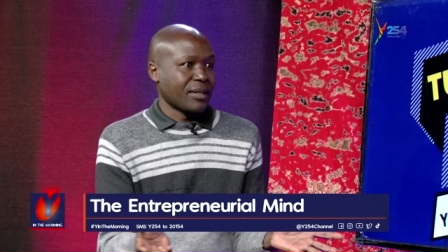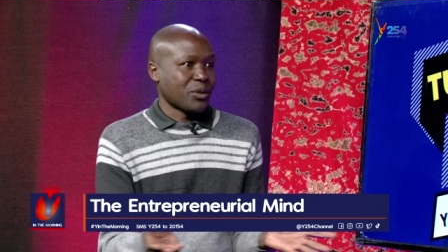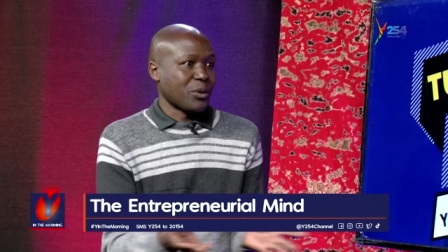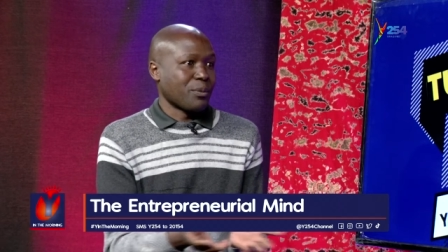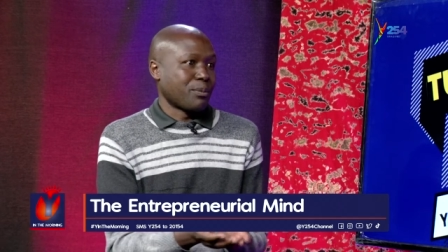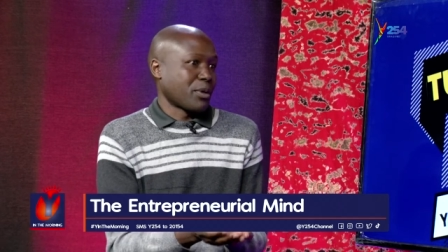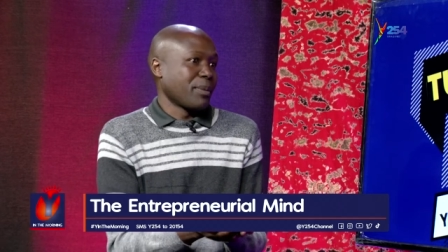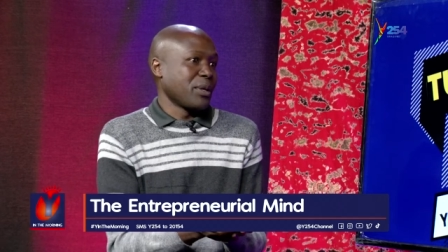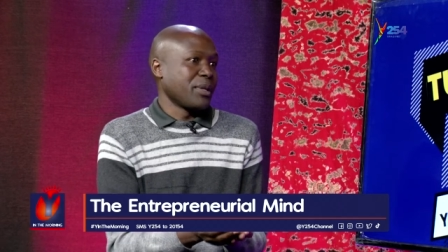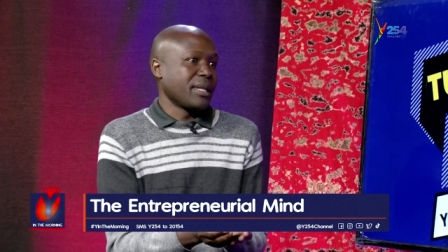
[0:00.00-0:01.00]
So you,
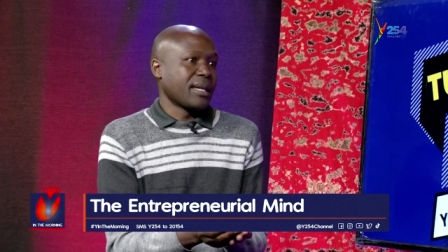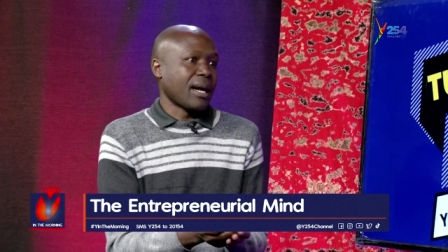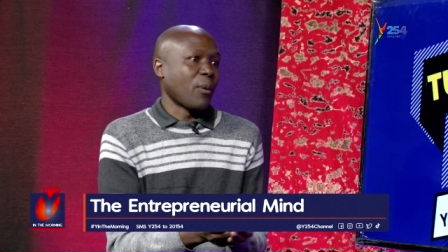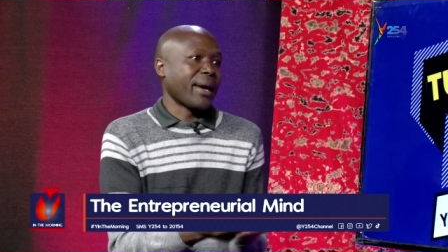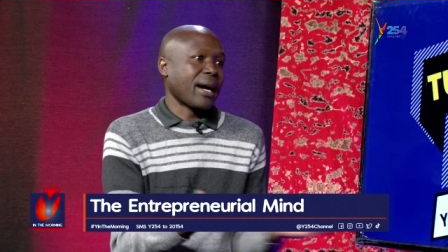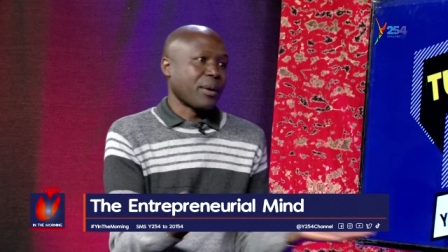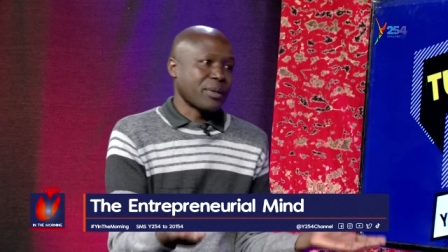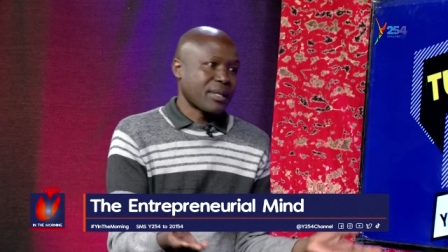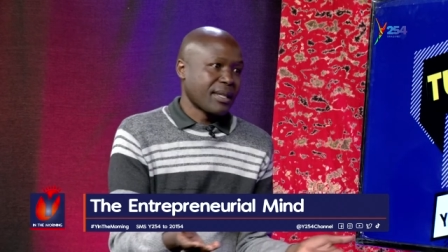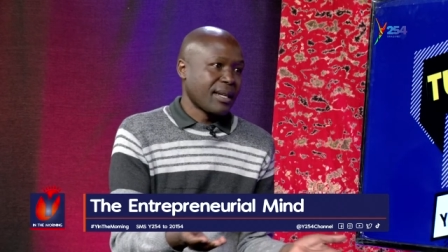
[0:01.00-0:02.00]
probably you need a
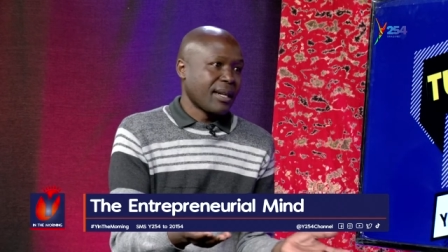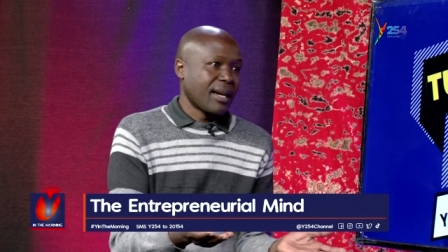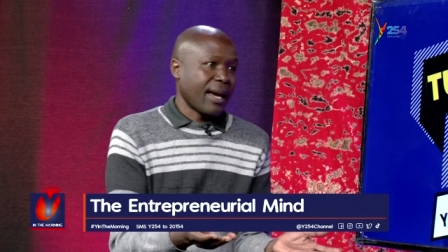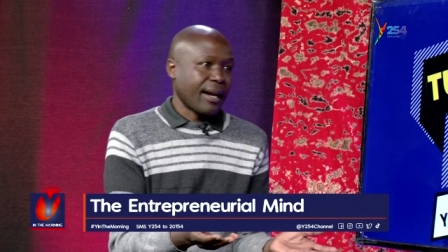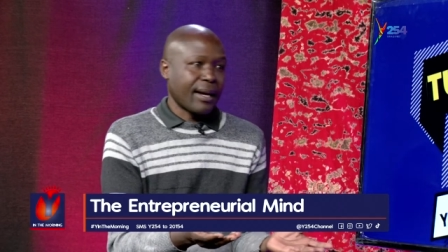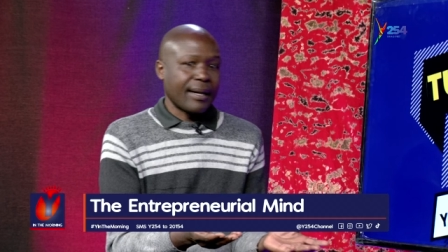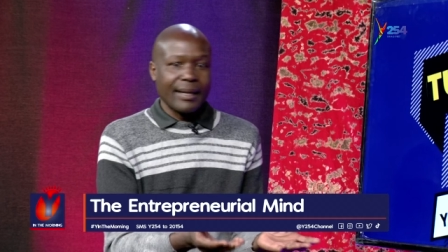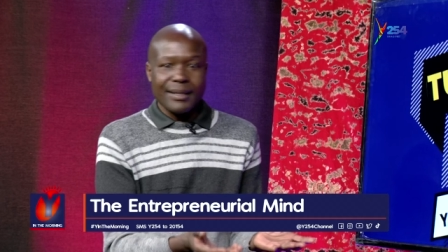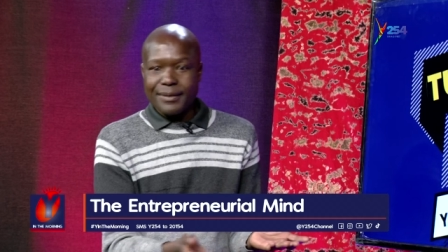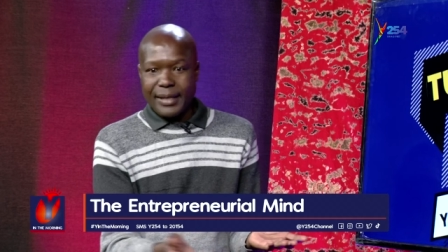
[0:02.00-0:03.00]
warehouse and a
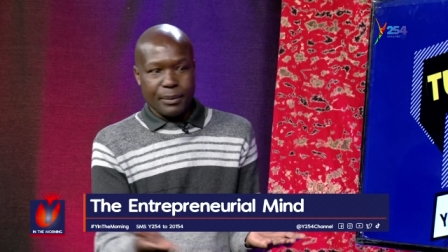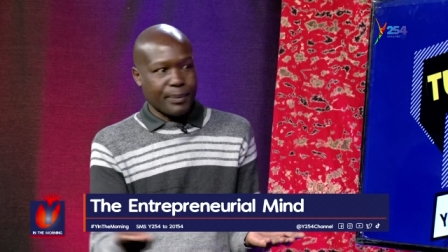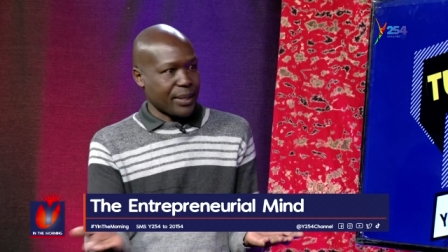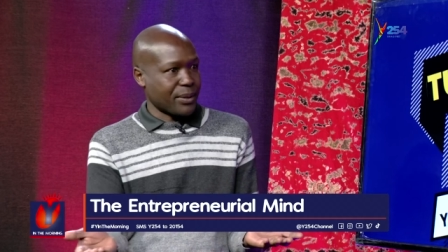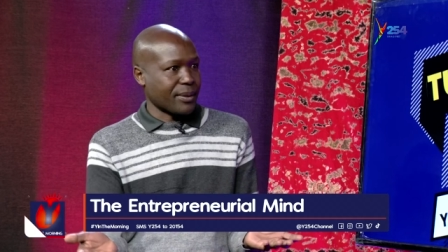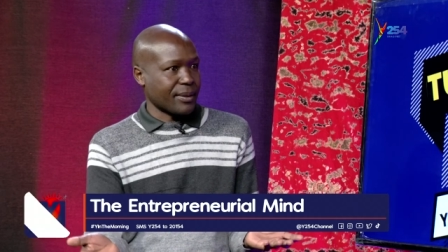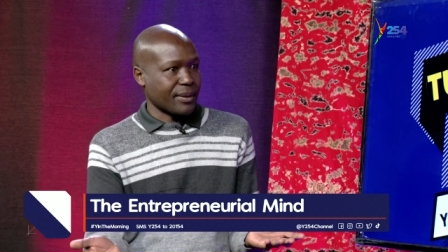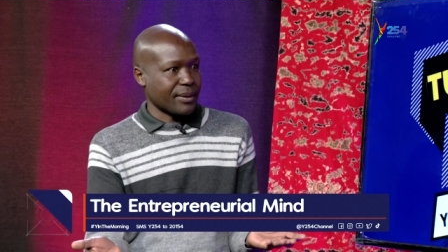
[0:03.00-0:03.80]
delivery person